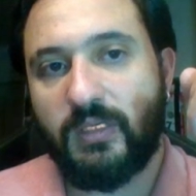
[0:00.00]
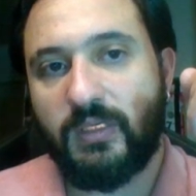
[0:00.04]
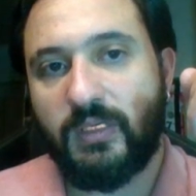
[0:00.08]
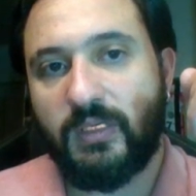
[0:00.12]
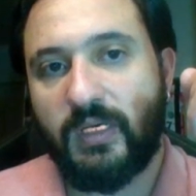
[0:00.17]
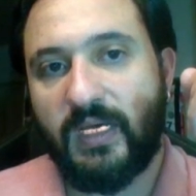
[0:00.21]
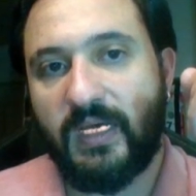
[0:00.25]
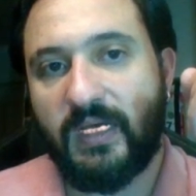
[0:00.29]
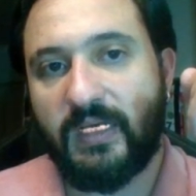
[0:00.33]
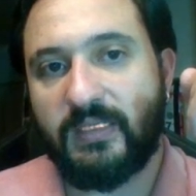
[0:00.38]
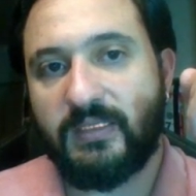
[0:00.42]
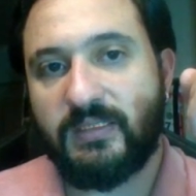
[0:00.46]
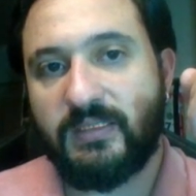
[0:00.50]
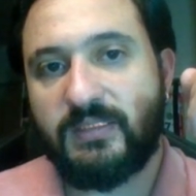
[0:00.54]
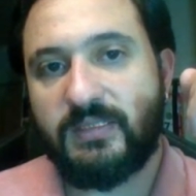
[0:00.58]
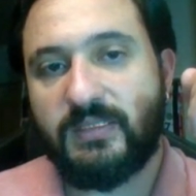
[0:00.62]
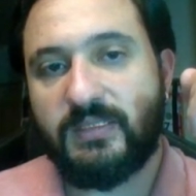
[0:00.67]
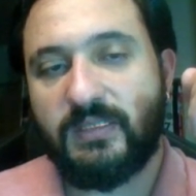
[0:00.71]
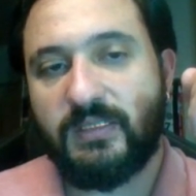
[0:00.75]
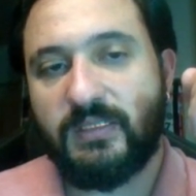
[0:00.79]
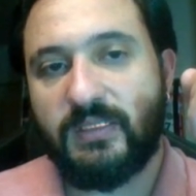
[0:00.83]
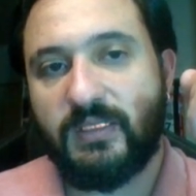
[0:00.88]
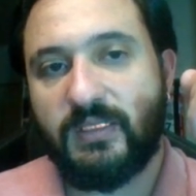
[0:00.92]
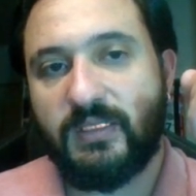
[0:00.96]
and
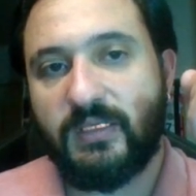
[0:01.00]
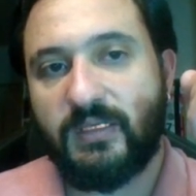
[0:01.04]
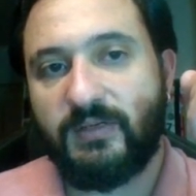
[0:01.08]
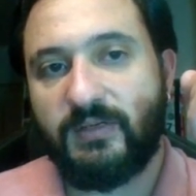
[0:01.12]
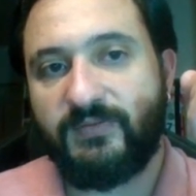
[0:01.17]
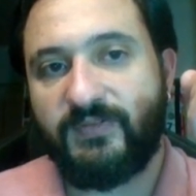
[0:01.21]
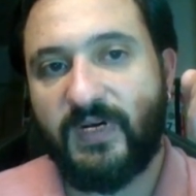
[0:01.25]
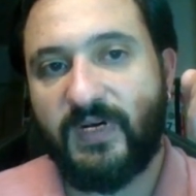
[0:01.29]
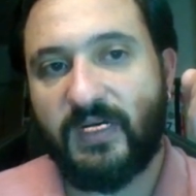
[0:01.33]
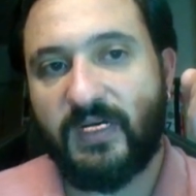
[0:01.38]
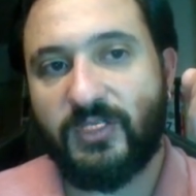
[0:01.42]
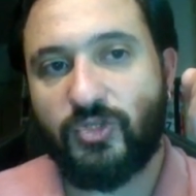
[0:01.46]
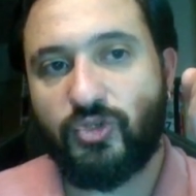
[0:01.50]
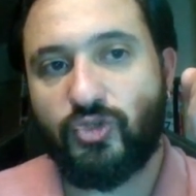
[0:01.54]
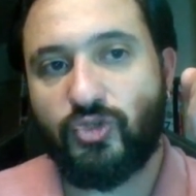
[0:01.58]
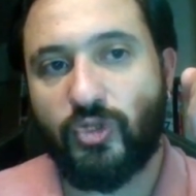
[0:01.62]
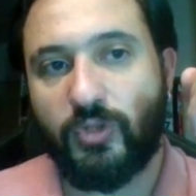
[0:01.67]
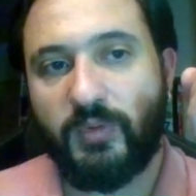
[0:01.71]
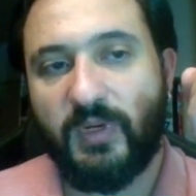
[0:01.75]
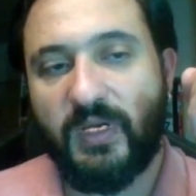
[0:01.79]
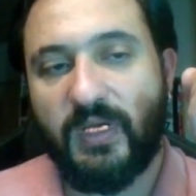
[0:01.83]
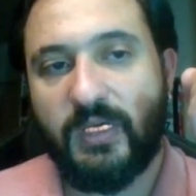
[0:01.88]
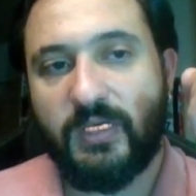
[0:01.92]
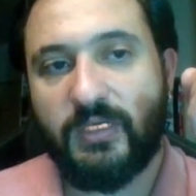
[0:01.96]
father's
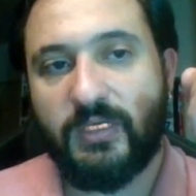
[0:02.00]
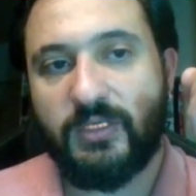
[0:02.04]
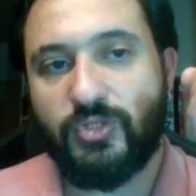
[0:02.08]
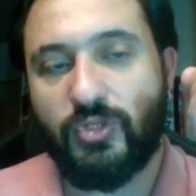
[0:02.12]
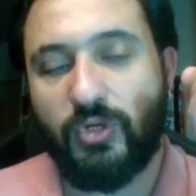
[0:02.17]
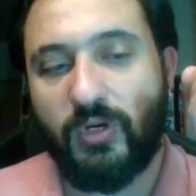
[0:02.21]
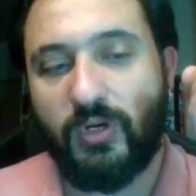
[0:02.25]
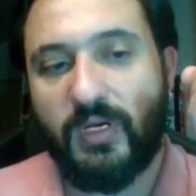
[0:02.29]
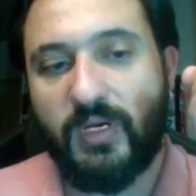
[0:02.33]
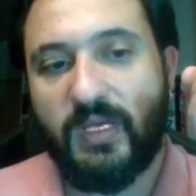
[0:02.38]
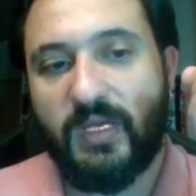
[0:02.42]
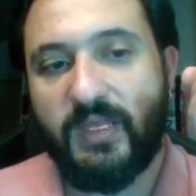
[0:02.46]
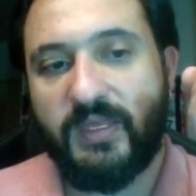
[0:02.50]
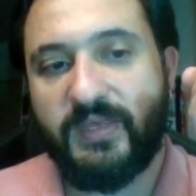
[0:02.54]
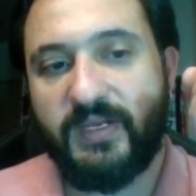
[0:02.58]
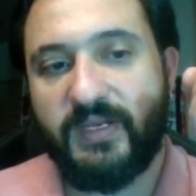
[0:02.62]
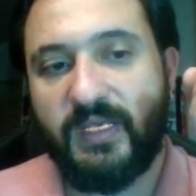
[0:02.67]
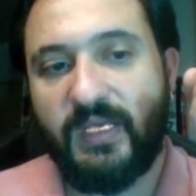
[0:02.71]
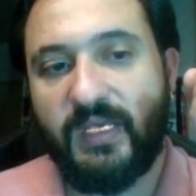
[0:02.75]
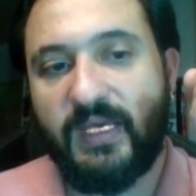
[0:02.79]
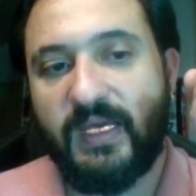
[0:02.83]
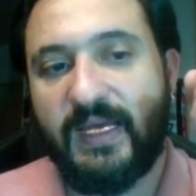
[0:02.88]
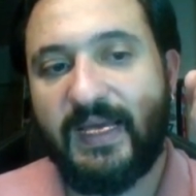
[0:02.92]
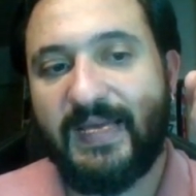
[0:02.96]
job. So
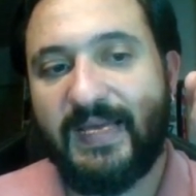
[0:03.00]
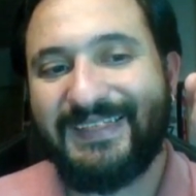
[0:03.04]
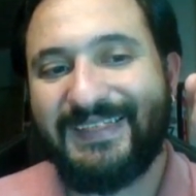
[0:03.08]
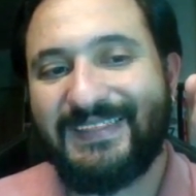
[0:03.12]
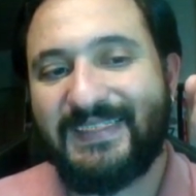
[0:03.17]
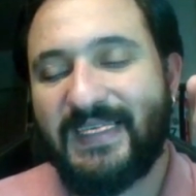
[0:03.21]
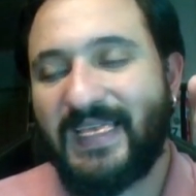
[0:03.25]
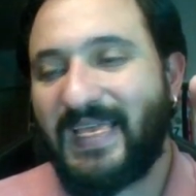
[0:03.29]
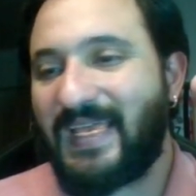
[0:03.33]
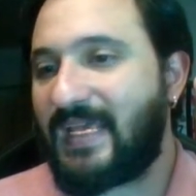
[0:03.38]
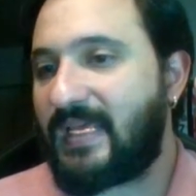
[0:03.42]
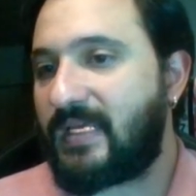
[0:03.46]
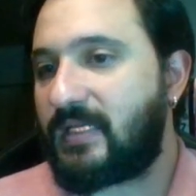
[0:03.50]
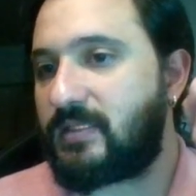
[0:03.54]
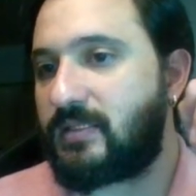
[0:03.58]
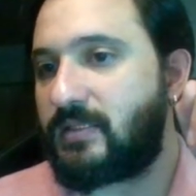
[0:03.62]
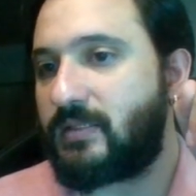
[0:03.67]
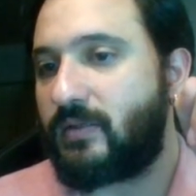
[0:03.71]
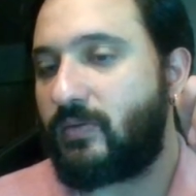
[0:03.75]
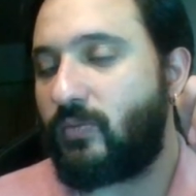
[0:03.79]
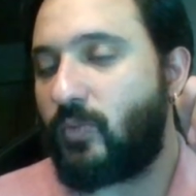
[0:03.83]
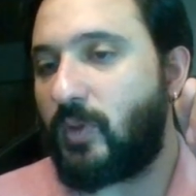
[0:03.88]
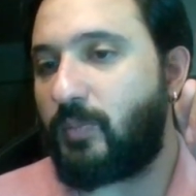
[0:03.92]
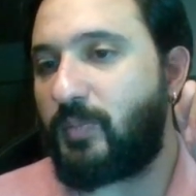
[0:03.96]
3 and 8
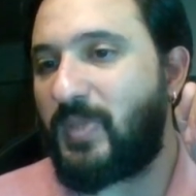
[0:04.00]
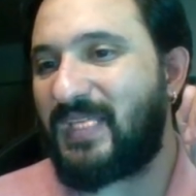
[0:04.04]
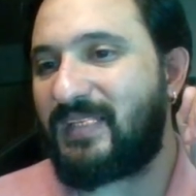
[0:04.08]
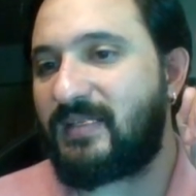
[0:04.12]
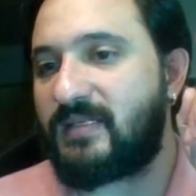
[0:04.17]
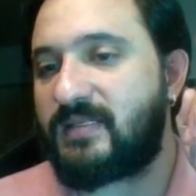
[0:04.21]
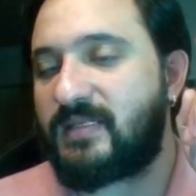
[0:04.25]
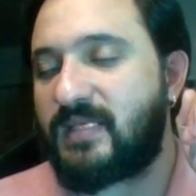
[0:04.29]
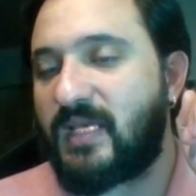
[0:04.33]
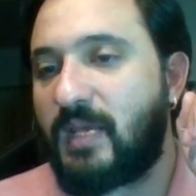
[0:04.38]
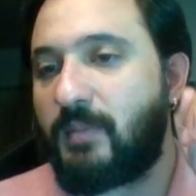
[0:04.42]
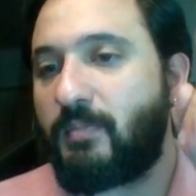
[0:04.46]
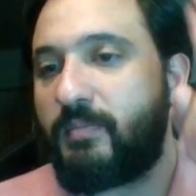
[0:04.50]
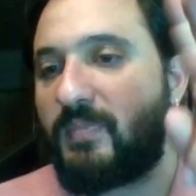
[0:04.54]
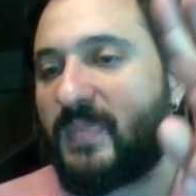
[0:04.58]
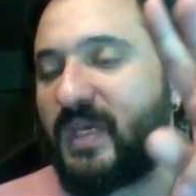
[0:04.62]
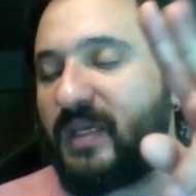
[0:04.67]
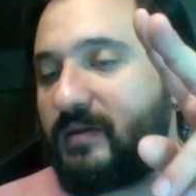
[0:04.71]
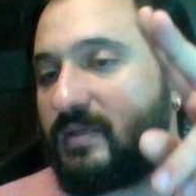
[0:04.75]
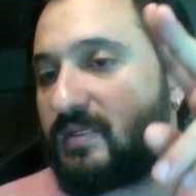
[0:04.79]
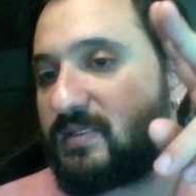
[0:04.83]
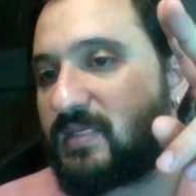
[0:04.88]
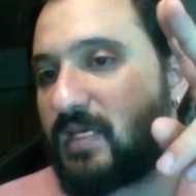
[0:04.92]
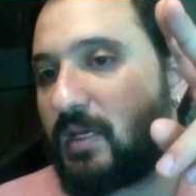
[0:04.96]
will be the same
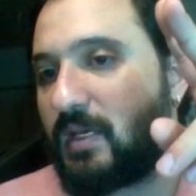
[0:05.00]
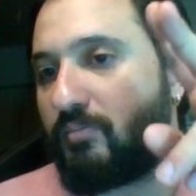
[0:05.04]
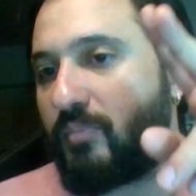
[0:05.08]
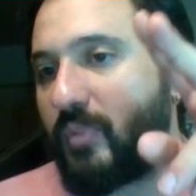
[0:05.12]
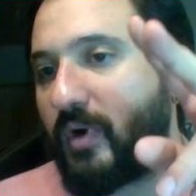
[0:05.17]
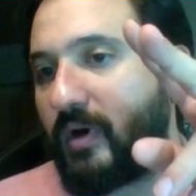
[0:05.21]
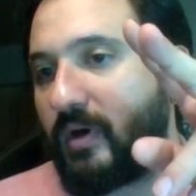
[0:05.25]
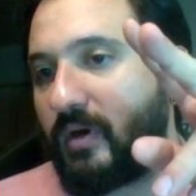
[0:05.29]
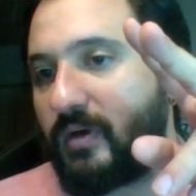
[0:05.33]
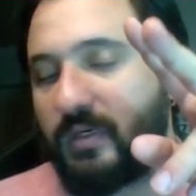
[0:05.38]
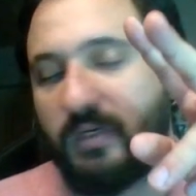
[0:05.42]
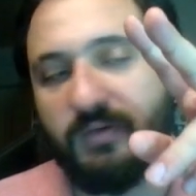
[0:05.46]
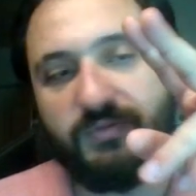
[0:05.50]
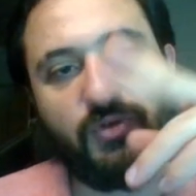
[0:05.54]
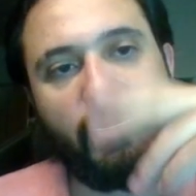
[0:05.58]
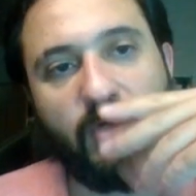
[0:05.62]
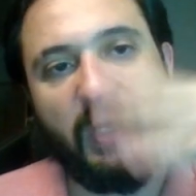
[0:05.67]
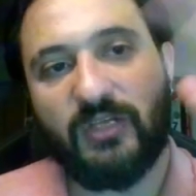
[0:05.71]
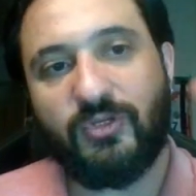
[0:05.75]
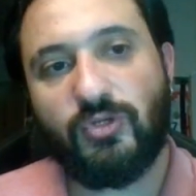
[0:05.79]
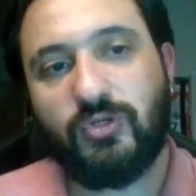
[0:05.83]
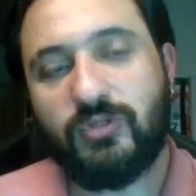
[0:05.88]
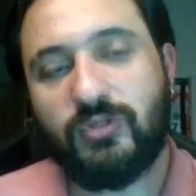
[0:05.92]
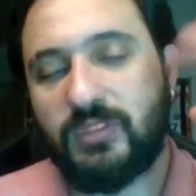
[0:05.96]
in the same paragraph. So
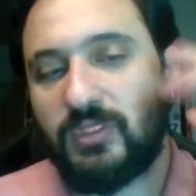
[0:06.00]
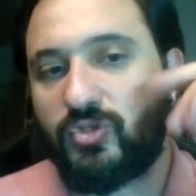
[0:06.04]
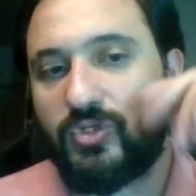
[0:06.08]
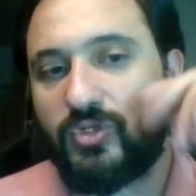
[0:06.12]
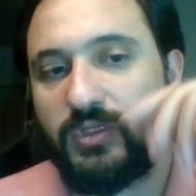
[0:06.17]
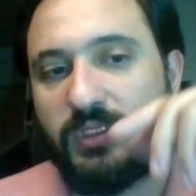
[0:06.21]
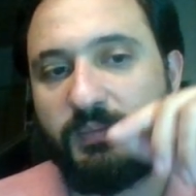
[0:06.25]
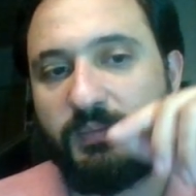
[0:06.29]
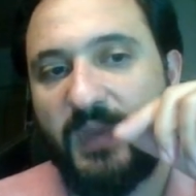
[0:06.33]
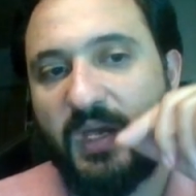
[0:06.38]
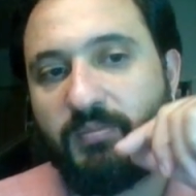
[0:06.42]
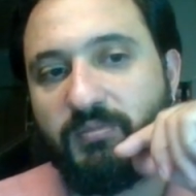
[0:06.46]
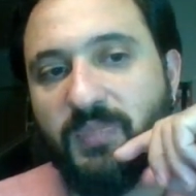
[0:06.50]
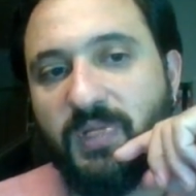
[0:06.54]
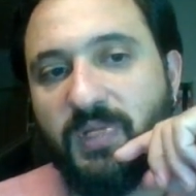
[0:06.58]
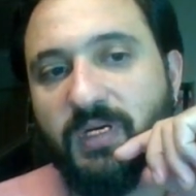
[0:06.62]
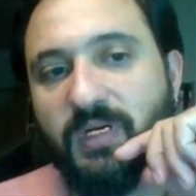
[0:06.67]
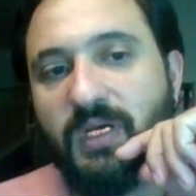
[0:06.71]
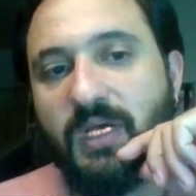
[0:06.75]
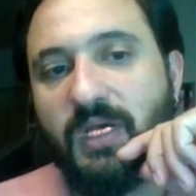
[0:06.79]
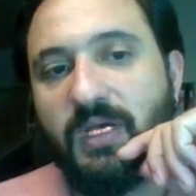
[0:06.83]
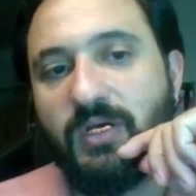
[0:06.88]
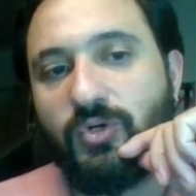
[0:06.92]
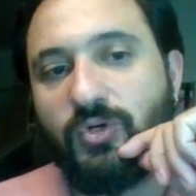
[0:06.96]
I don't need to remember
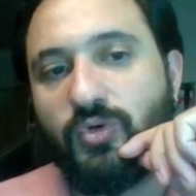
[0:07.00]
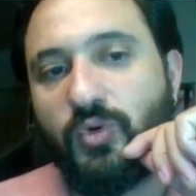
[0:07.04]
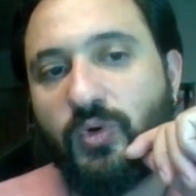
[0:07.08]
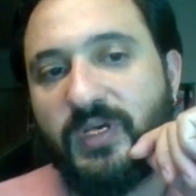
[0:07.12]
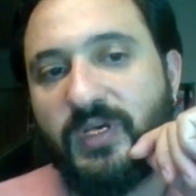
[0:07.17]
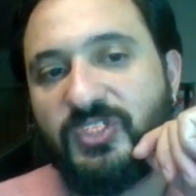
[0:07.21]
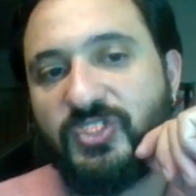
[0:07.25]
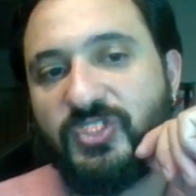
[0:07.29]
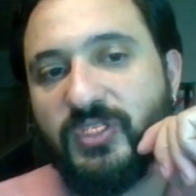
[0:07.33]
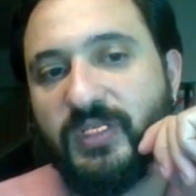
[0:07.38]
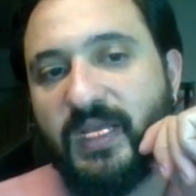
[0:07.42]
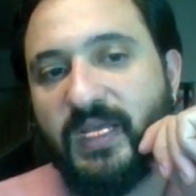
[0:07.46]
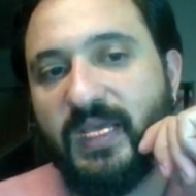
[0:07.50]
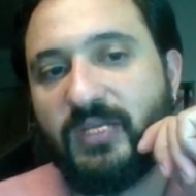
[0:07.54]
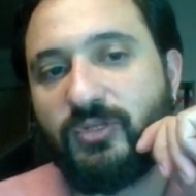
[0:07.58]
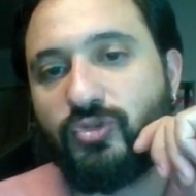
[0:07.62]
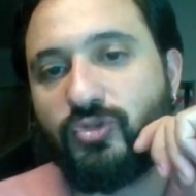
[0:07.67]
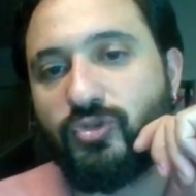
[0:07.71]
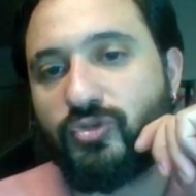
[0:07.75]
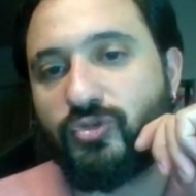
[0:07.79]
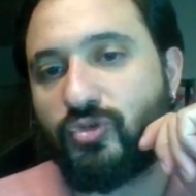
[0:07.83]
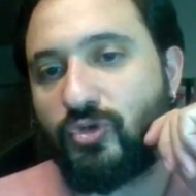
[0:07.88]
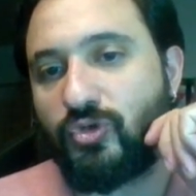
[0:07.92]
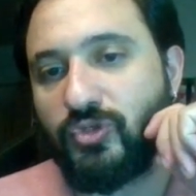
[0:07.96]
question 8
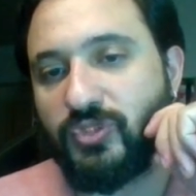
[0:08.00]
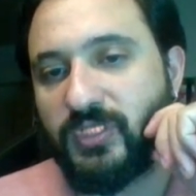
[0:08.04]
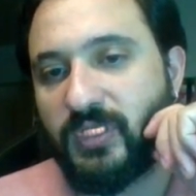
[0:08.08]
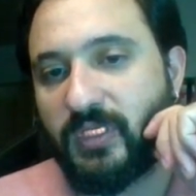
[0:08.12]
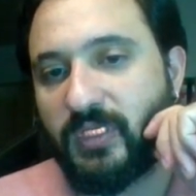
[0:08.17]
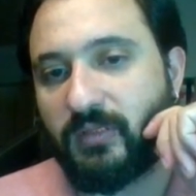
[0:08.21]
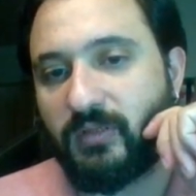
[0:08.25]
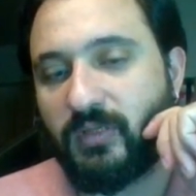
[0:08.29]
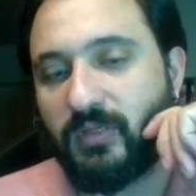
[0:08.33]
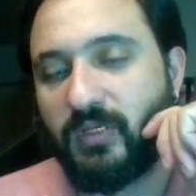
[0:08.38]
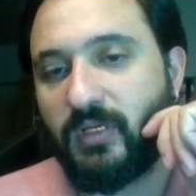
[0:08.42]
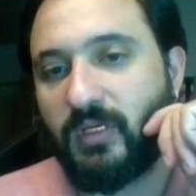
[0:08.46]
to 13.